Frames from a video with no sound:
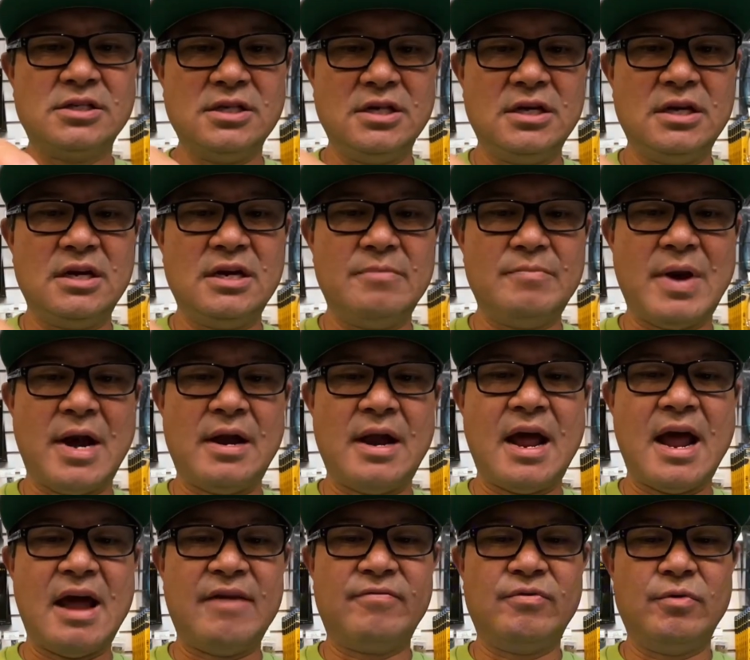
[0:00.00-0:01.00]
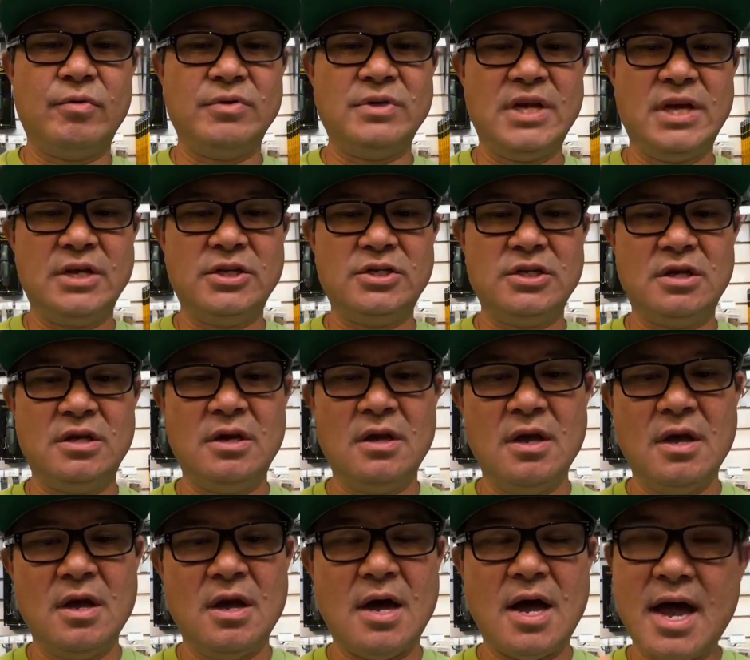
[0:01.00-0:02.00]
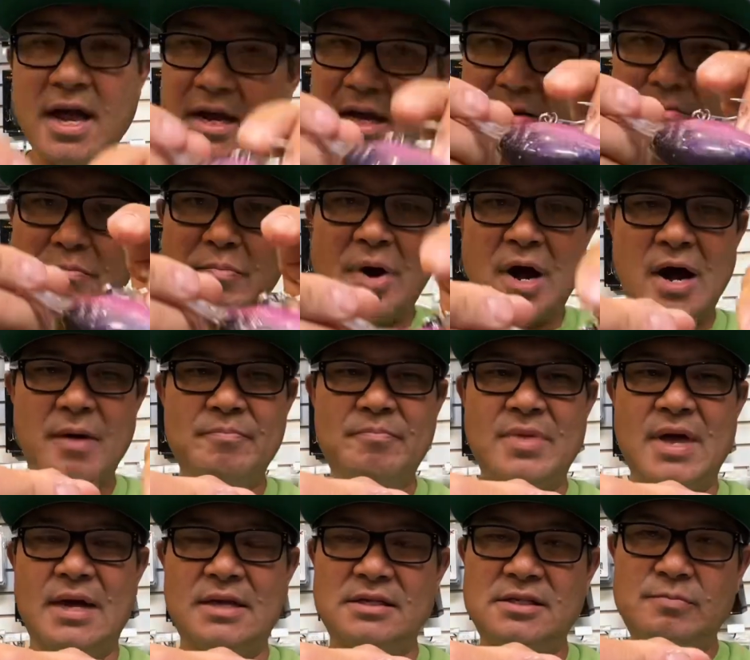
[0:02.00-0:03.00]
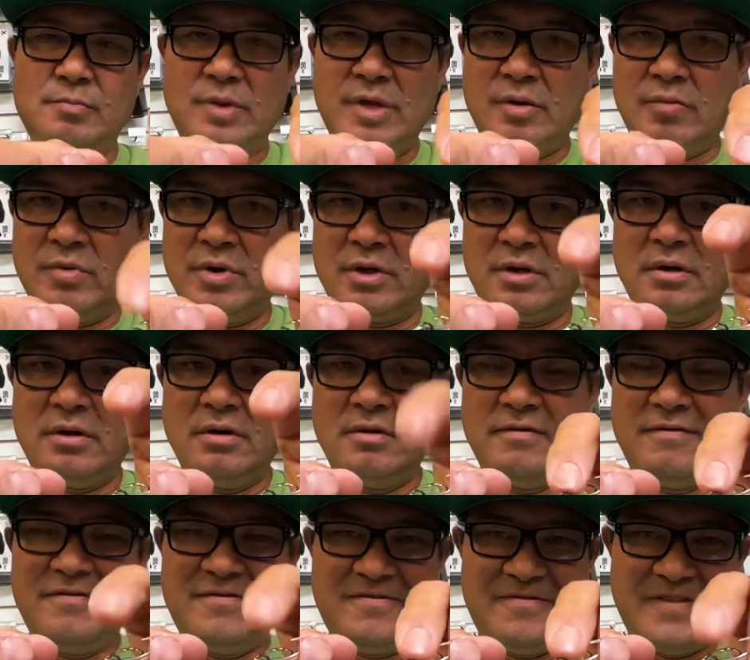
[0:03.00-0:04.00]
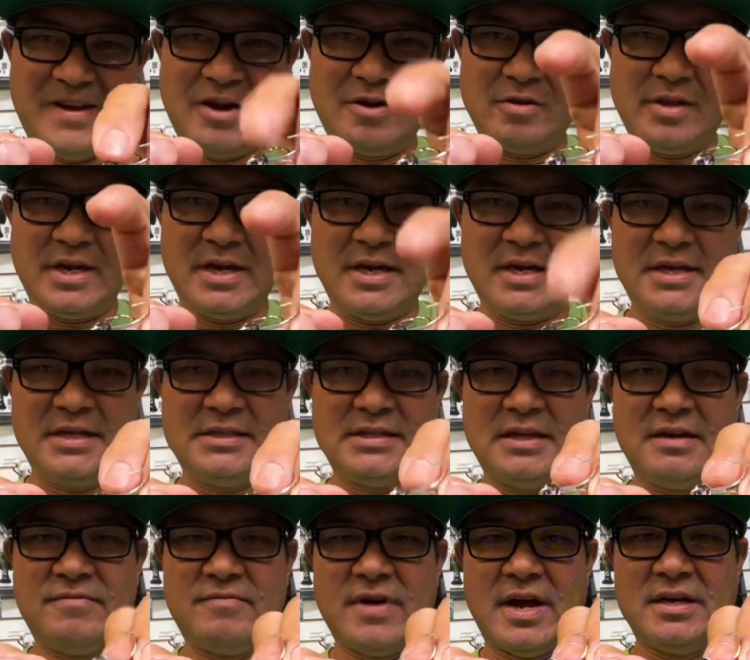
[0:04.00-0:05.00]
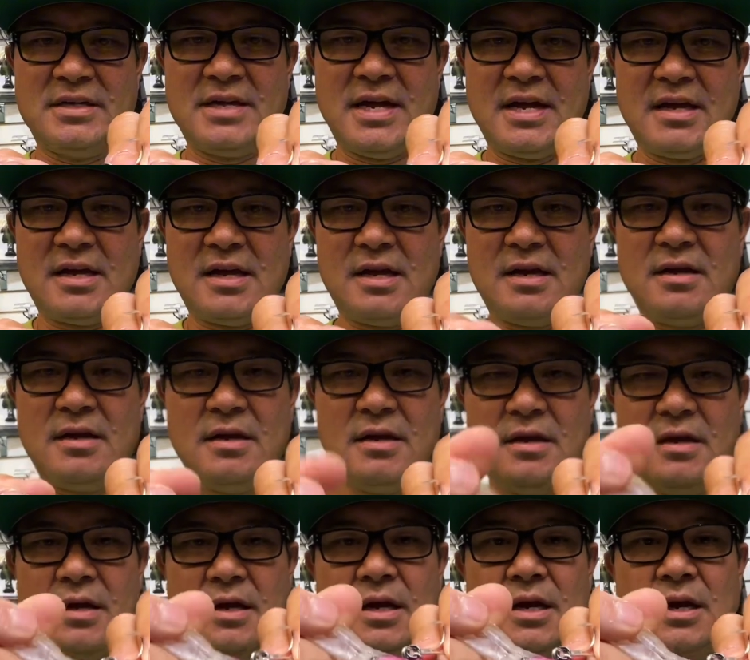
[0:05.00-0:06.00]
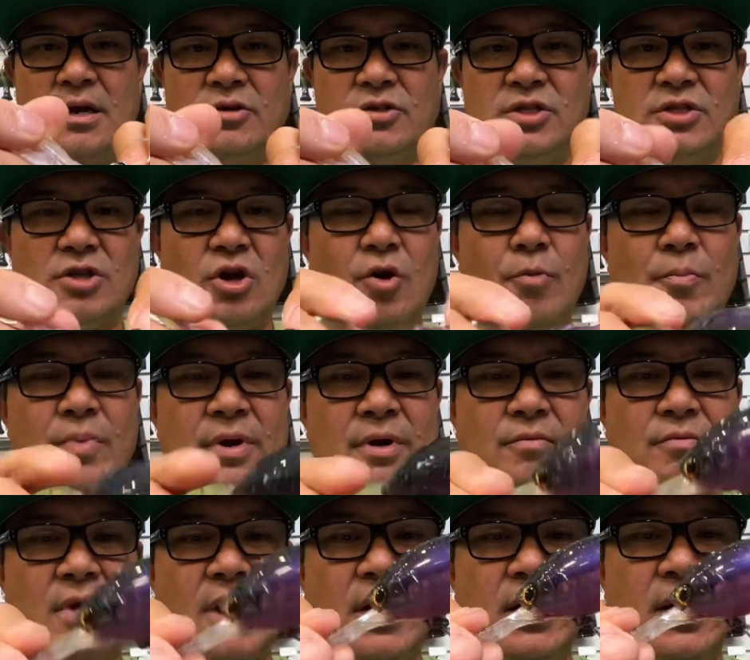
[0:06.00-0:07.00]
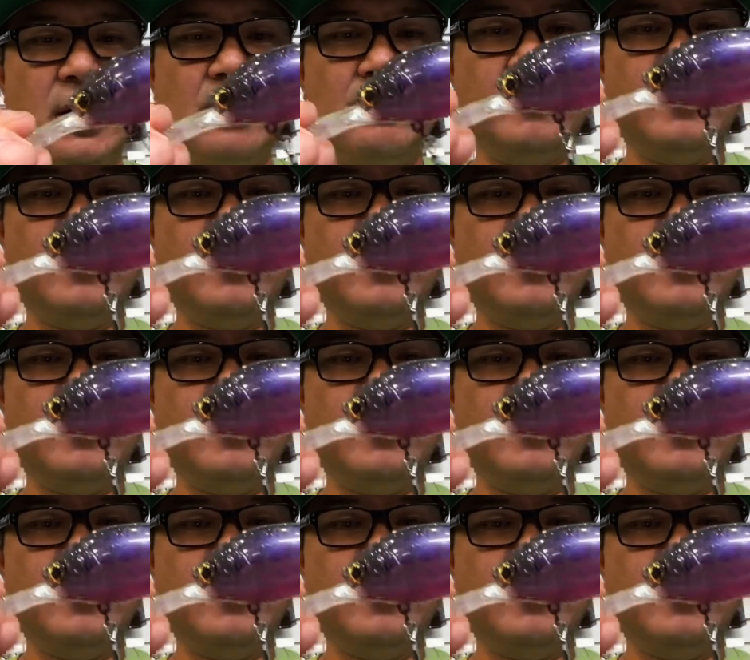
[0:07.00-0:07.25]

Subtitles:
in about a half a rotation. I can pop that split wing fairly easy. If I take it, it'll just open it right up.